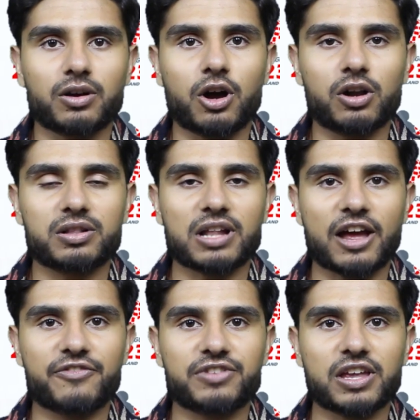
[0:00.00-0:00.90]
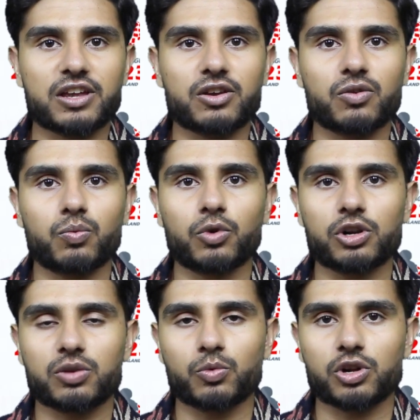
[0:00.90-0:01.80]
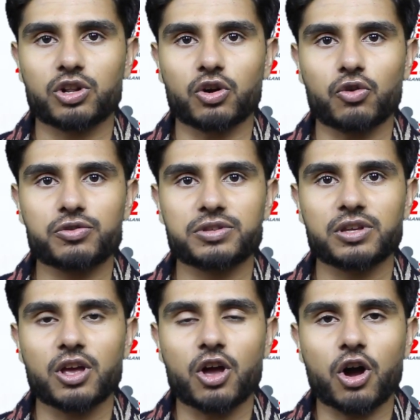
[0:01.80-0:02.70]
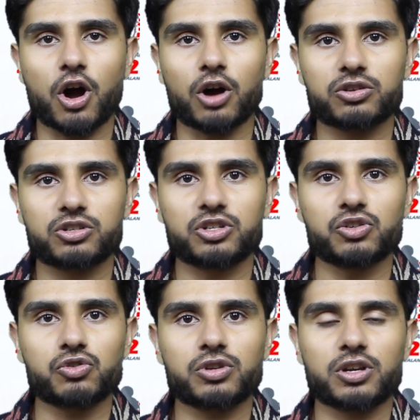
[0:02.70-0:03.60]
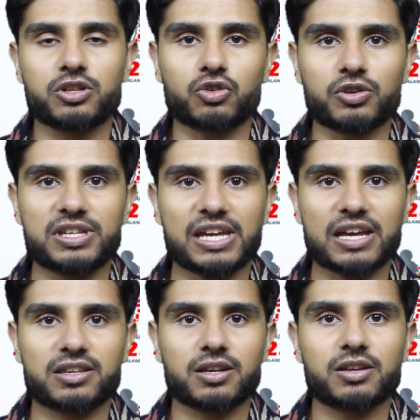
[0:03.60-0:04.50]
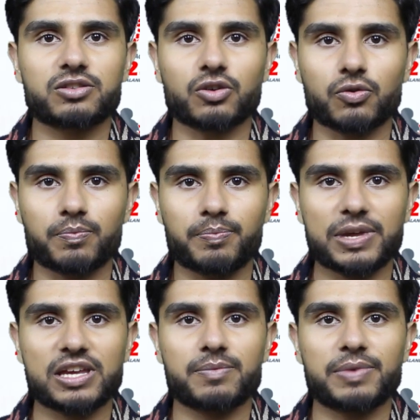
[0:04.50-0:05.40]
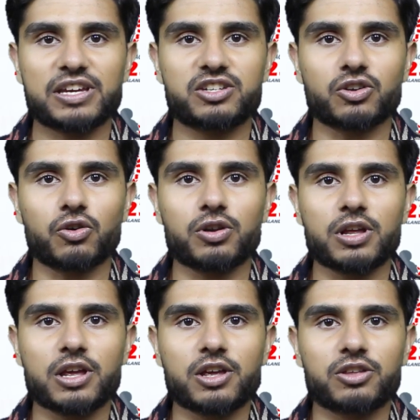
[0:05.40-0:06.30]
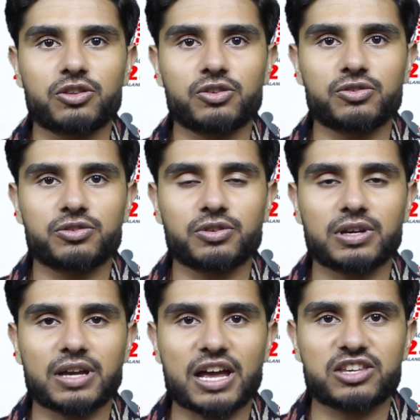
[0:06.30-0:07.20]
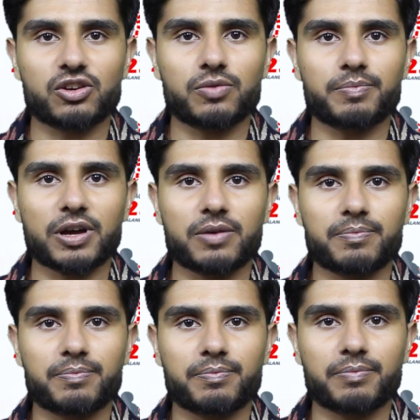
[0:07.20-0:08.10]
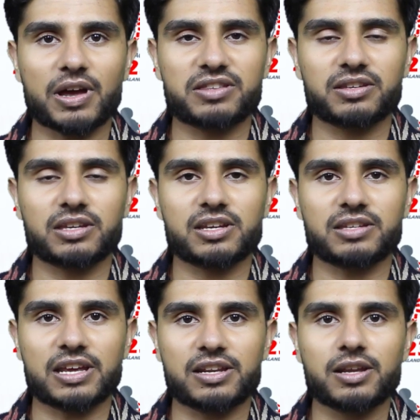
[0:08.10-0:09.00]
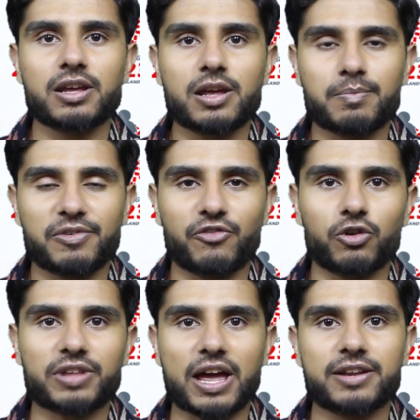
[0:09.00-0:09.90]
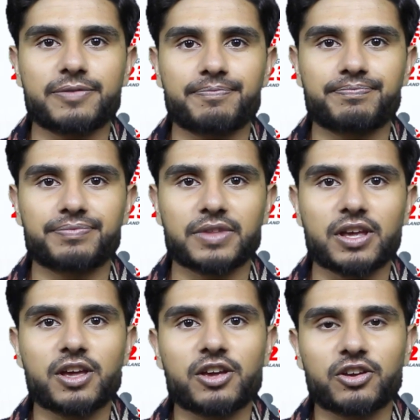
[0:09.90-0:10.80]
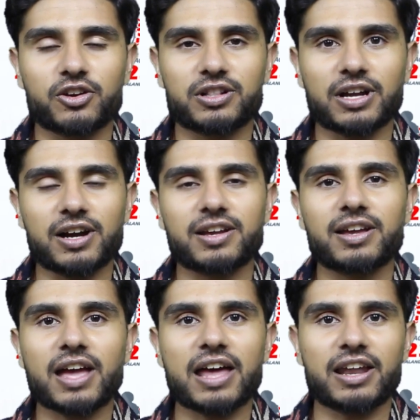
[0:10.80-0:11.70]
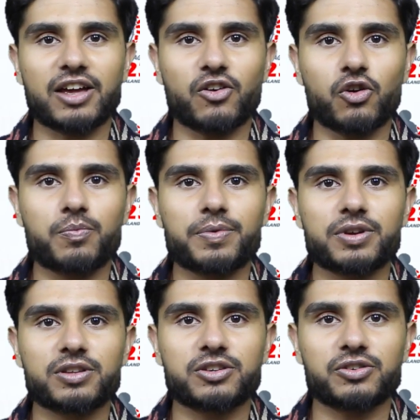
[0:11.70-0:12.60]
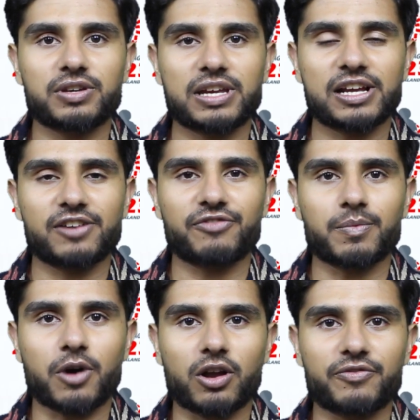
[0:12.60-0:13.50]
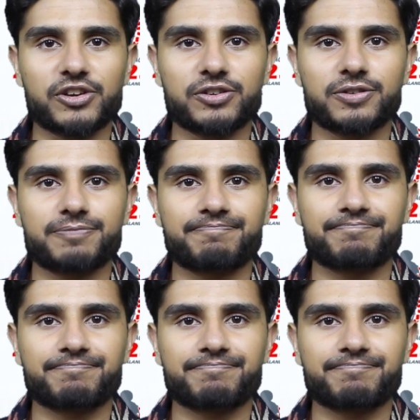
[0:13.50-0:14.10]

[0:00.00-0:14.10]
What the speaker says: All drafting will close on June 28th. So be sure to get your messages in before then. Good luck, and I hope to hear from all of you.